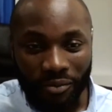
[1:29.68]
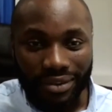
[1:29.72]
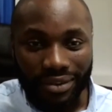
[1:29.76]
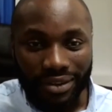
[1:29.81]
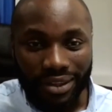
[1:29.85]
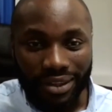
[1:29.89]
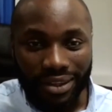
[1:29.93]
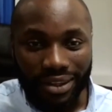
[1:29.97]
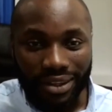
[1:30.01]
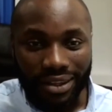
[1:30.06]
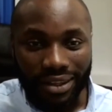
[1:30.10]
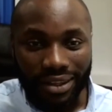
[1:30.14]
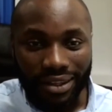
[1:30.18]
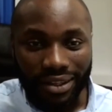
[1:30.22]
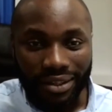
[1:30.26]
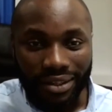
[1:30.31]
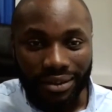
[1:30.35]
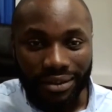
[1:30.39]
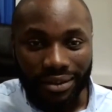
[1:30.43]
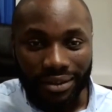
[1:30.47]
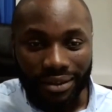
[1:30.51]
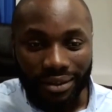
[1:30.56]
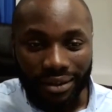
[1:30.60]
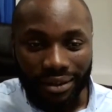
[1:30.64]
Okay,
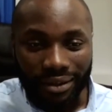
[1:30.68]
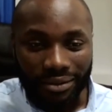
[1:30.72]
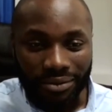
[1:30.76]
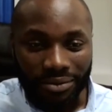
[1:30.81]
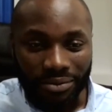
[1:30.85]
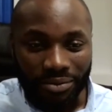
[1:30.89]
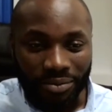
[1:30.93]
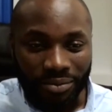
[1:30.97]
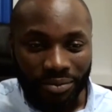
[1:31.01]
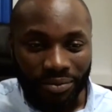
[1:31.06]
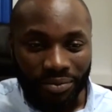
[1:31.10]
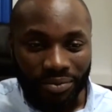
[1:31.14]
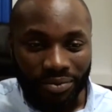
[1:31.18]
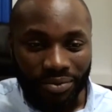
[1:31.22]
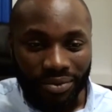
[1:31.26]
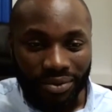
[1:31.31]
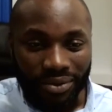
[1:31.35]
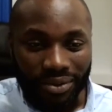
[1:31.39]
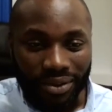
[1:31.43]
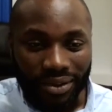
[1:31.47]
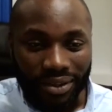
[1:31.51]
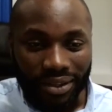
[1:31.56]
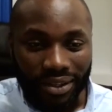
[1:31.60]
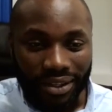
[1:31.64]
thank you very much for
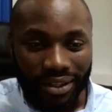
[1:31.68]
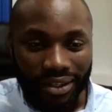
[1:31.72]
that.